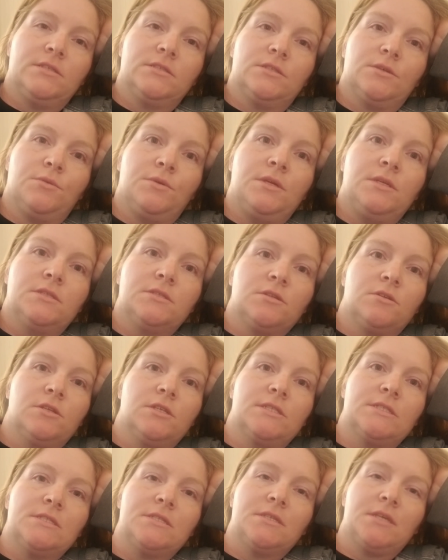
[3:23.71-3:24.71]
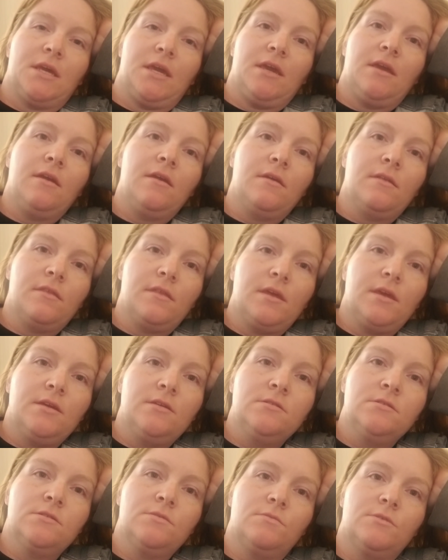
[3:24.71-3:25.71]
So he started saying
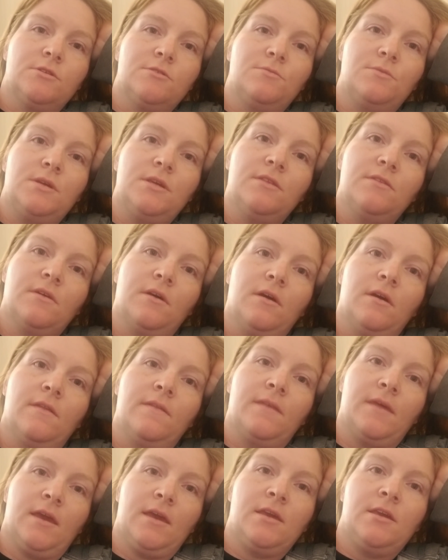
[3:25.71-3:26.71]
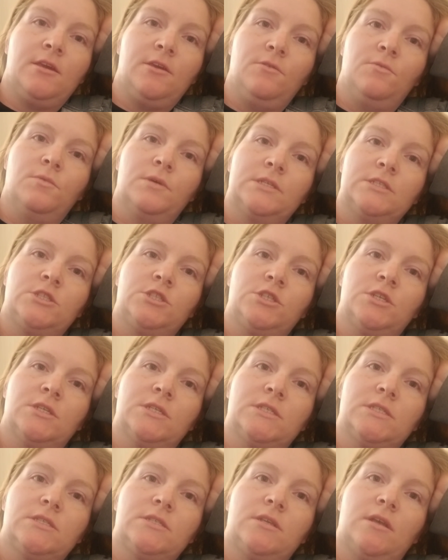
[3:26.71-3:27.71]
things which we thought that he was
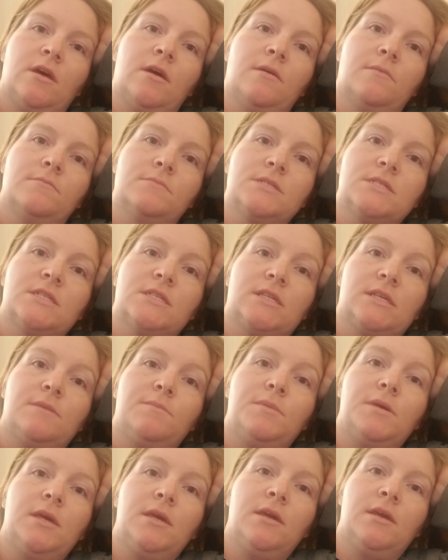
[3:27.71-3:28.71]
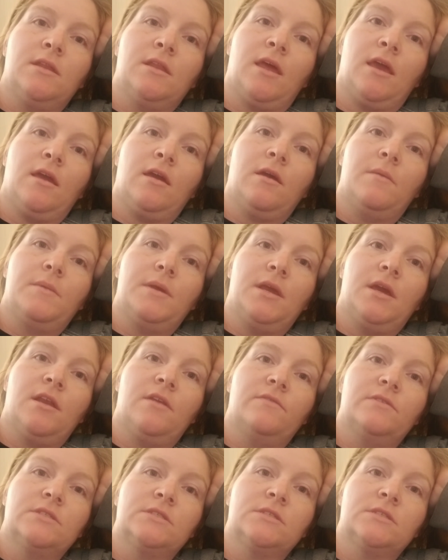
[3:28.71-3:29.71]
just sleeping and like coming out of his